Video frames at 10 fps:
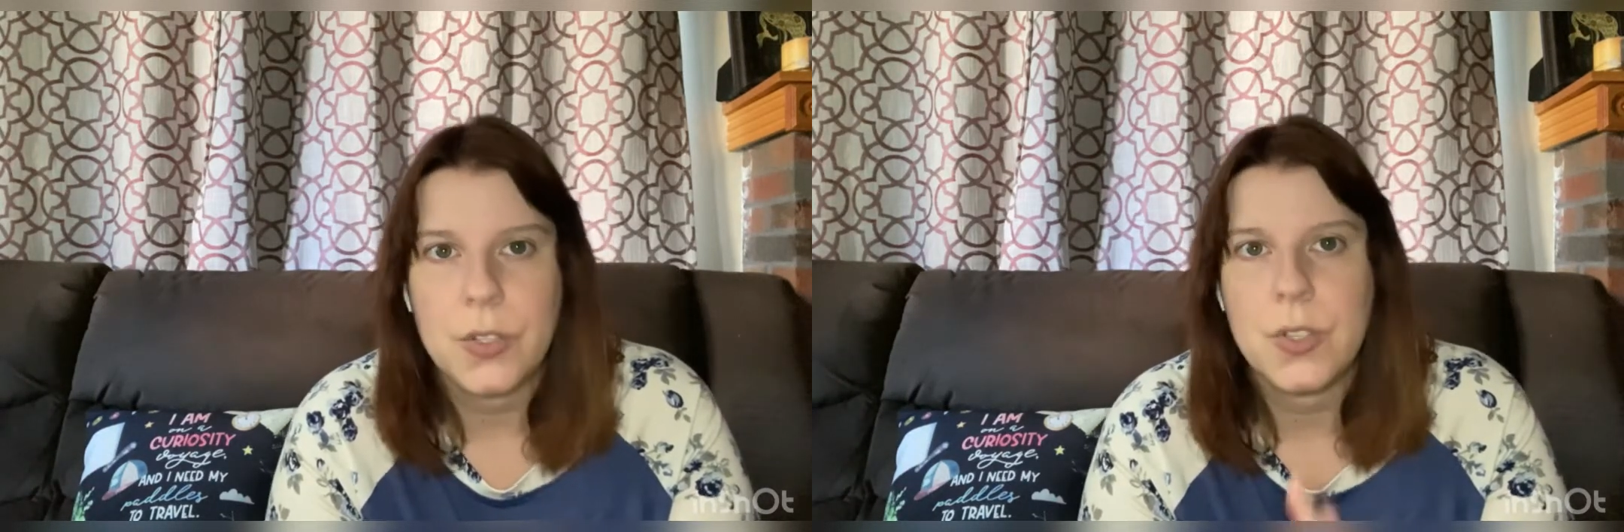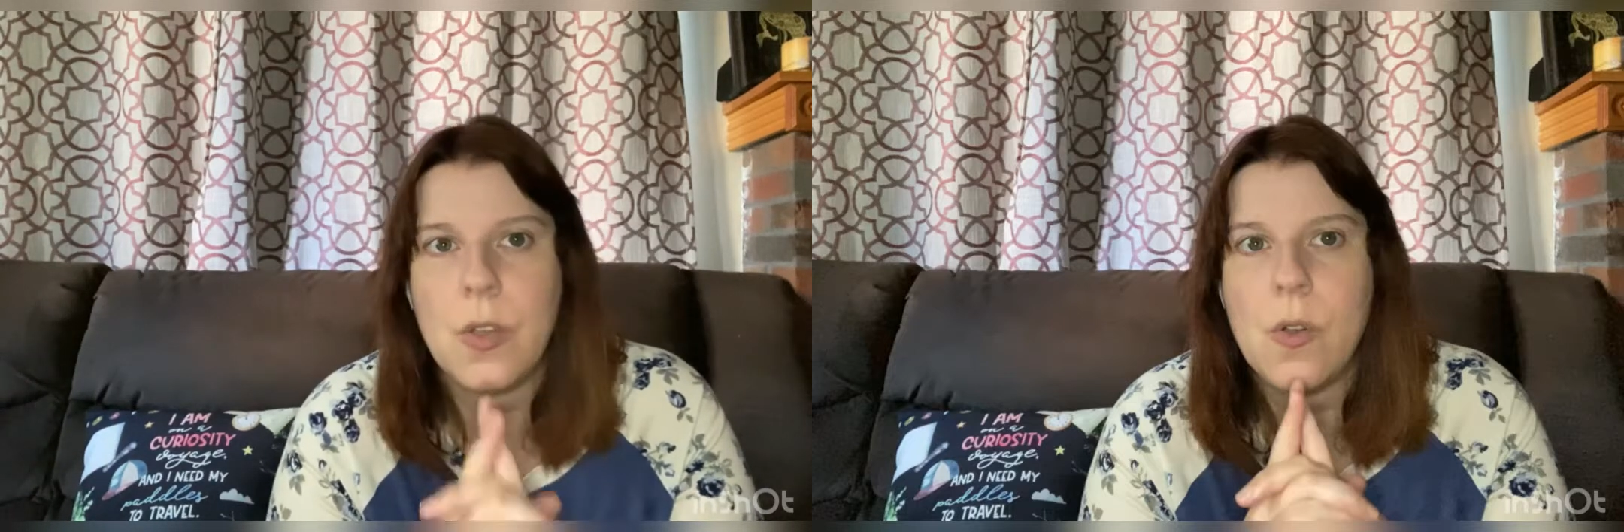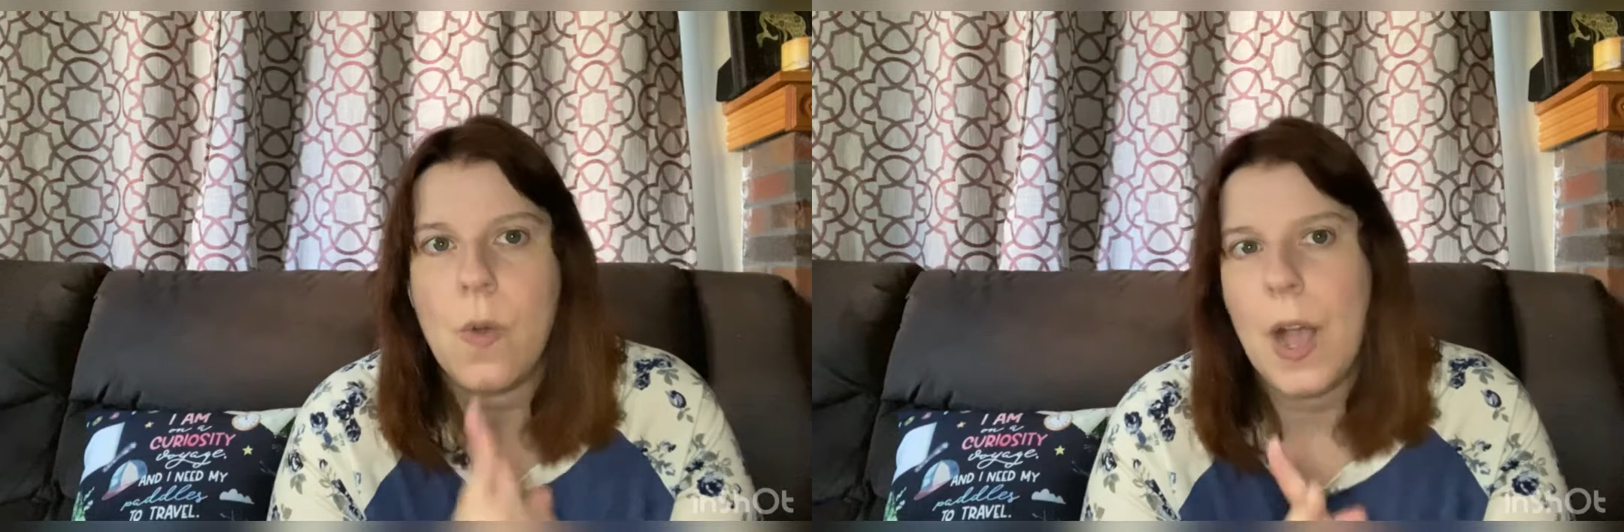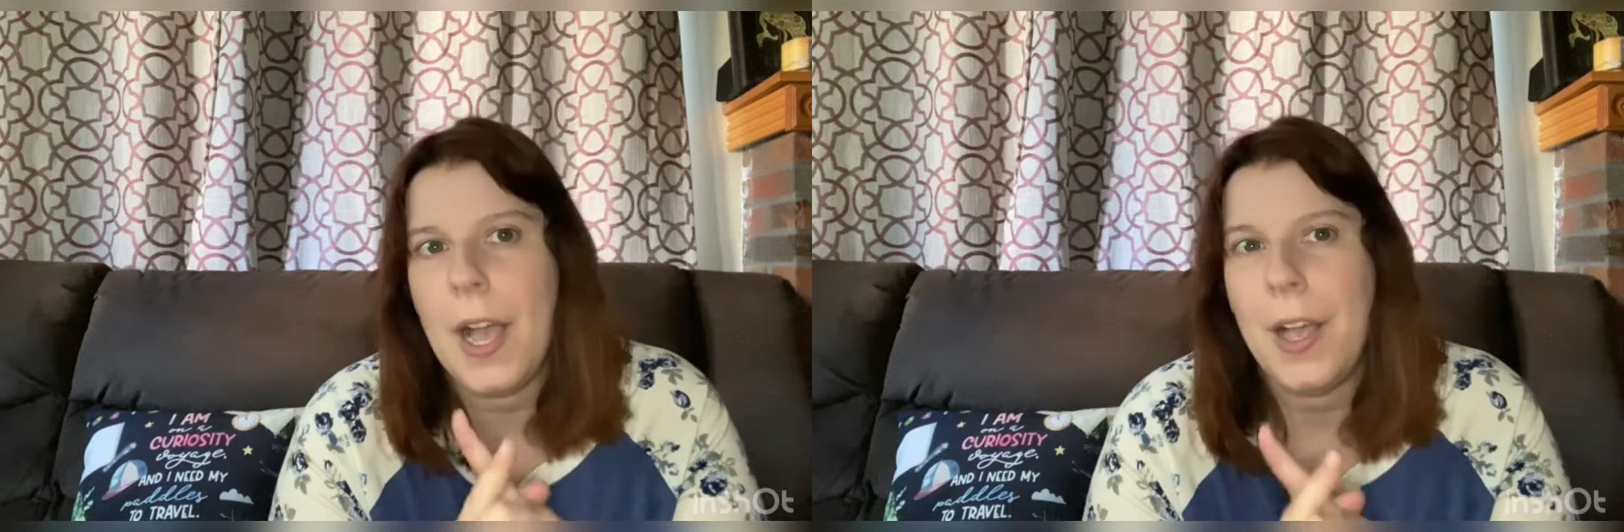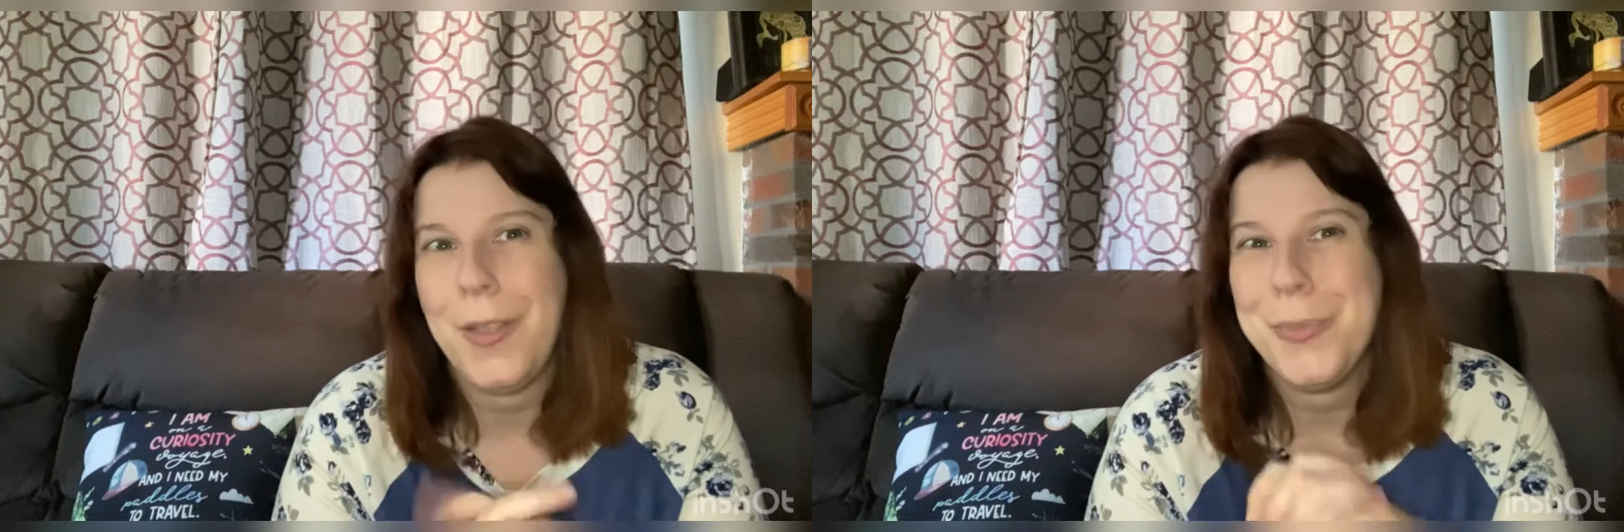So
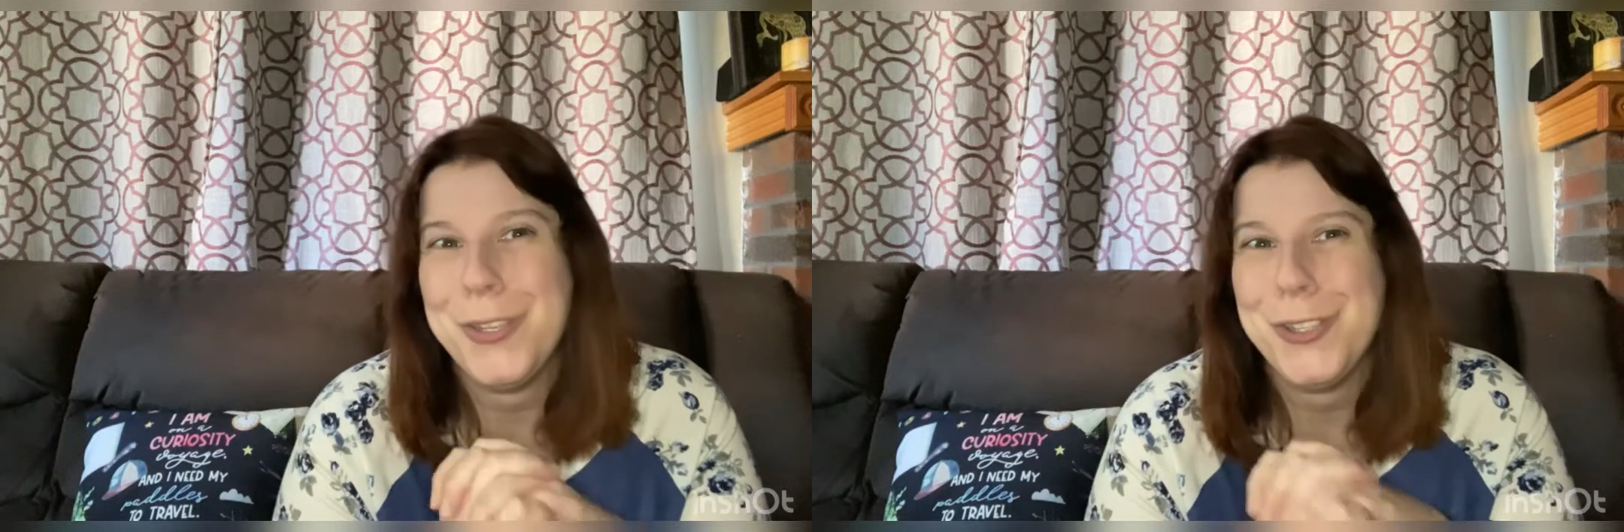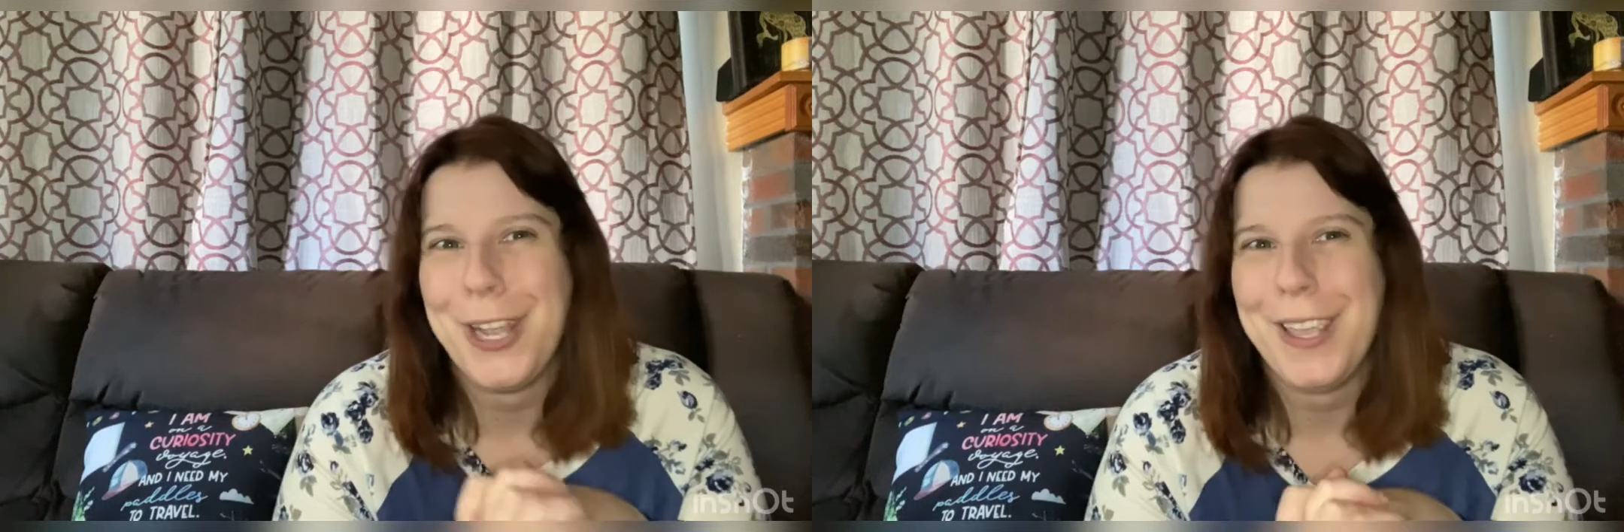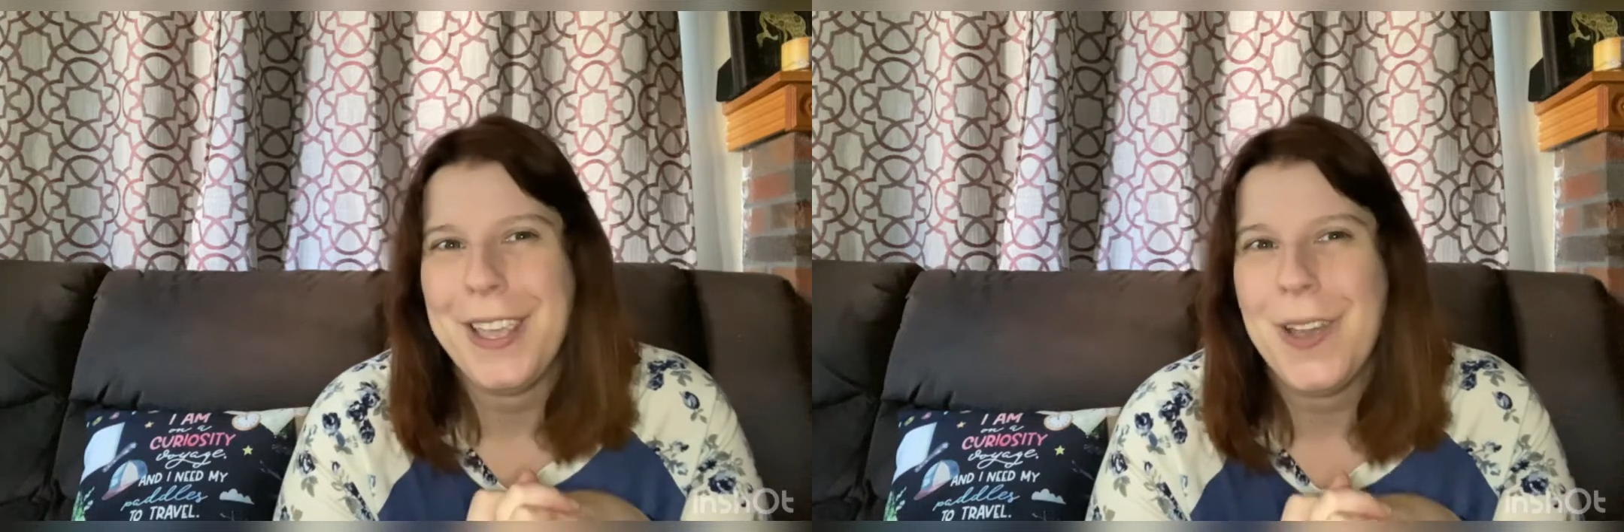I'll be checking